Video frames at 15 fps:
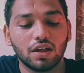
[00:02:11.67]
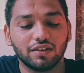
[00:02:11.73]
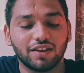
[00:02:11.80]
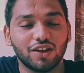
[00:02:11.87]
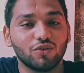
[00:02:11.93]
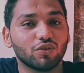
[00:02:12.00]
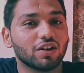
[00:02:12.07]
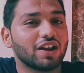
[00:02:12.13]

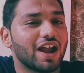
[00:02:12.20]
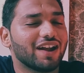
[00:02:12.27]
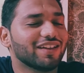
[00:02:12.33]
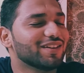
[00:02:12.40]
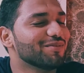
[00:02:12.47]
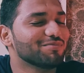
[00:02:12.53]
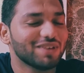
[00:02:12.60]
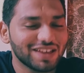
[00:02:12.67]
Then you can add
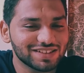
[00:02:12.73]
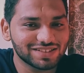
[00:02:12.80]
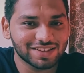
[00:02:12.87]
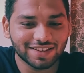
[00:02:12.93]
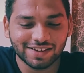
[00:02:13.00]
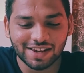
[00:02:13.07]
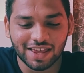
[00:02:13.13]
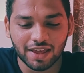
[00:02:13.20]
an
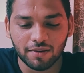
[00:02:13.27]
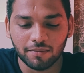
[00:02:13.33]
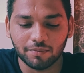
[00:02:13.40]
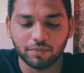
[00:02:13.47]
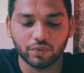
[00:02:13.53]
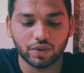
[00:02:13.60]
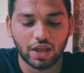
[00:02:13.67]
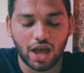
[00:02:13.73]
amazing
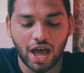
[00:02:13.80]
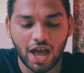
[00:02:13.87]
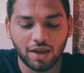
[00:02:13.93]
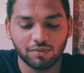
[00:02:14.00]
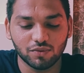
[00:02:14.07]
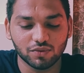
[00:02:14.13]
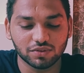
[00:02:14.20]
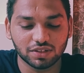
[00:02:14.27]
name.
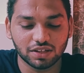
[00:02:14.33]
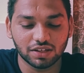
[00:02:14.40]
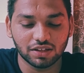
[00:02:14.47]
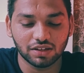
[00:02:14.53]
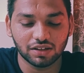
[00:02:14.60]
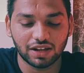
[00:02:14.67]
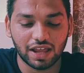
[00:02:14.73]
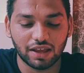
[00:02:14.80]
I'm
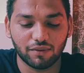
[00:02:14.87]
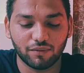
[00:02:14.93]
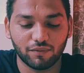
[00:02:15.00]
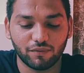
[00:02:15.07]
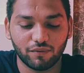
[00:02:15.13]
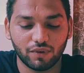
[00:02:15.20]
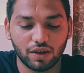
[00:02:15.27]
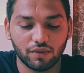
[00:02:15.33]
using like
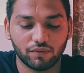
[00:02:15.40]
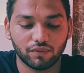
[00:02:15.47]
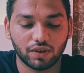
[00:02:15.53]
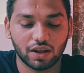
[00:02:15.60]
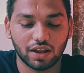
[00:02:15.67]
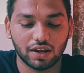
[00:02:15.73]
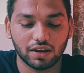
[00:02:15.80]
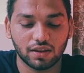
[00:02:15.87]

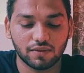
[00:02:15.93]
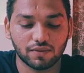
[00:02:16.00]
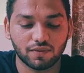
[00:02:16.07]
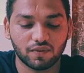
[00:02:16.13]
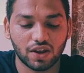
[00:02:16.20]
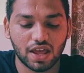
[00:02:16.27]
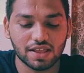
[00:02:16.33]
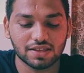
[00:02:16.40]
it's
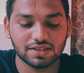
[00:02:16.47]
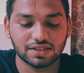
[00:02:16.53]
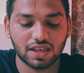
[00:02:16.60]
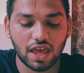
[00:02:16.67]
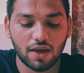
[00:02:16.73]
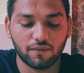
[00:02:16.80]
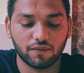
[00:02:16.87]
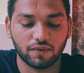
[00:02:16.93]
Friends
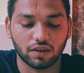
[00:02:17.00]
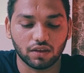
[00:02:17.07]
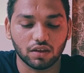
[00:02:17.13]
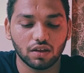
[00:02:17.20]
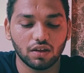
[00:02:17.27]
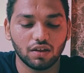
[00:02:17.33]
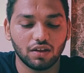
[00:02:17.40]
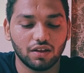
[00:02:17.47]
Cafe.
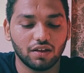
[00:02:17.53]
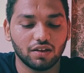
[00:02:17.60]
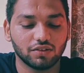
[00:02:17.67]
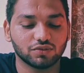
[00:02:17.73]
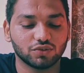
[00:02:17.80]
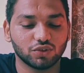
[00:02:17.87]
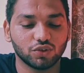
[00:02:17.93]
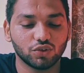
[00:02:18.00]

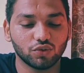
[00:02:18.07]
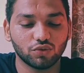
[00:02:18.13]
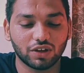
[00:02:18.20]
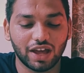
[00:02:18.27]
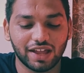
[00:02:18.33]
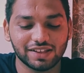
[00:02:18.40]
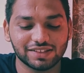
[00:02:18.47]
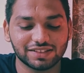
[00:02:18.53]
So you
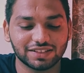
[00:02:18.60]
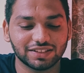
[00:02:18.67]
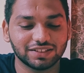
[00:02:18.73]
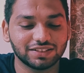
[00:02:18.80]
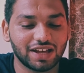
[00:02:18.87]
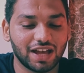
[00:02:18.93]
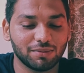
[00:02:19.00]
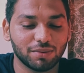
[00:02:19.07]
can
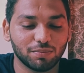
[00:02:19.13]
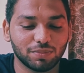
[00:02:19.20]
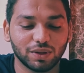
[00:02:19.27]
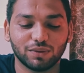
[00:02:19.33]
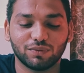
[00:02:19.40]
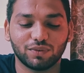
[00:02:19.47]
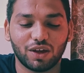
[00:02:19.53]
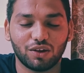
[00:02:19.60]
see I'm a
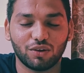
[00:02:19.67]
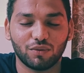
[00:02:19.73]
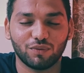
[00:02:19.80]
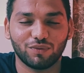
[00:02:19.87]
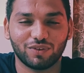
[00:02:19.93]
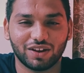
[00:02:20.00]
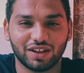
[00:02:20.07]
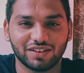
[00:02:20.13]
big fan of
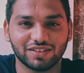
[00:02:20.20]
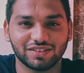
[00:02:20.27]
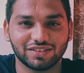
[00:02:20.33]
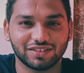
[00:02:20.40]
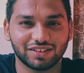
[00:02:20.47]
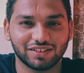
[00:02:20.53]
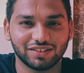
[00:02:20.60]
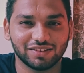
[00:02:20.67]

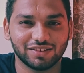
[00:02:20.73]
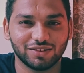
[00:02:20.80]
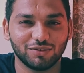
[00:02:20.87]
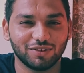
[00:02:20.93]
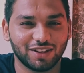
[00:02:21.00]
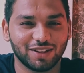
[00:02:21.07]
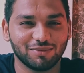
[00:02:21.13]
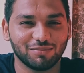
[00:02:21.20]
Friends, and
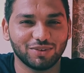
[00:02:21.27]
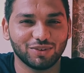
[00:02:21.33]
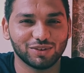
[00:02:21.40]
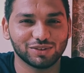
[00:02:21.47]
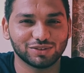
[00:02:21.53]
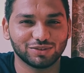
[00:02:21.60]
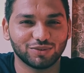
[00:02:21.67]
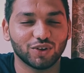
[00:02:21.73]
you can be
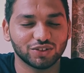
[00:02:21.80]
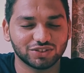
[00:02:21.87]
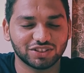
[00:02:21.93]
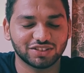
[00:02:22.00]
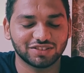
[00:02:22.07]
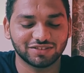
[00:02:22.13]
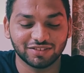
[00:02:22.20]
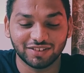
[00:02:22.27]
also watch
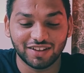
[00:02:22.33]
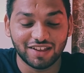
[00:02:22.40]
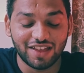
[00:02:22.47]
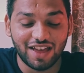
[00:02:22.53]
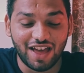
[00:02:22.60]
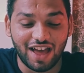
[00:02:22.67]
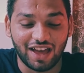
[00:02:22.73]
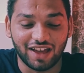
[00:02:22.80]
it.
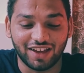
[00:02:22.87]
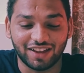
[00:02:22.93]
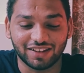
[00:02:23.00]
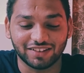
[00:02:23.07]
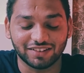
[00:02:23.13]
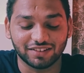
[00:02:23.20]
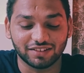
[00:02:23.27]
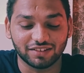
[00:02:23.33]

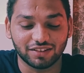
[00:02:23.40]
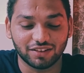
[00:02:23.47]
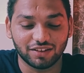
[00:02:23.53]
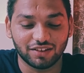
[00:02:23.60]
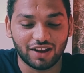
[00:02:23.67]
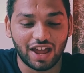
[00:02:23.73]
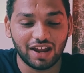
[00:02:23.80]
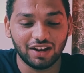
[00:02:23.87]
And
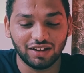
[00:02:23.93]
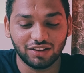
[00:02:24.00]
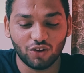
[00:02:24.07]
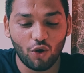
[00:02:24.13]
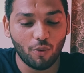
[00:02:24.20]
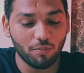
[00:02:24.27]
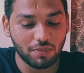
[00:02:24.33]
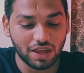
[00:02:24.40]
write
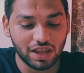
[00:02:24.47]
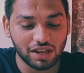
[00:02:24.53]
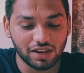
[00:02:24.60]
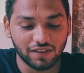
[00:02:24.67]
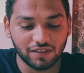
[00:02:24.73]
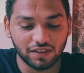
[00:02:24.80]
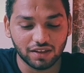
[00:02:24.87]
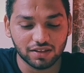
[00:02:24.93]
your mail
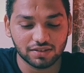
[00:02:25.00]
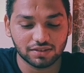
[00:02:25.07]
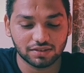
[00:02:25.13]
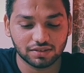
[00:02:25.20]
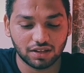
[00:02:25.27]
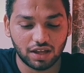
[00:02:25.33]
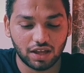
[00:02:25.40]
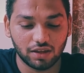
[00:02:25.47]
in
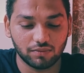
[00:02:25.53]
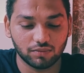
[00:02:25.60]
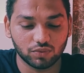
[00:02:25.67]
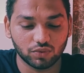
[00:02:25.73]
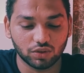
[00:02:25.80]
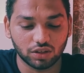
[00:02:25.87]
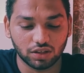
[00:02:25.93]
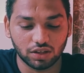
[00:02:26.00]
this. I'm
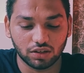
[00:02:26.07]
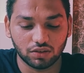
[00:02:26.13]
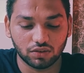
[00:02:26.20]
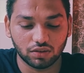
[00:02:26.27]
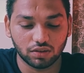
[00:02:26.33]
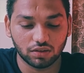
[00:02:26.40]
doing it.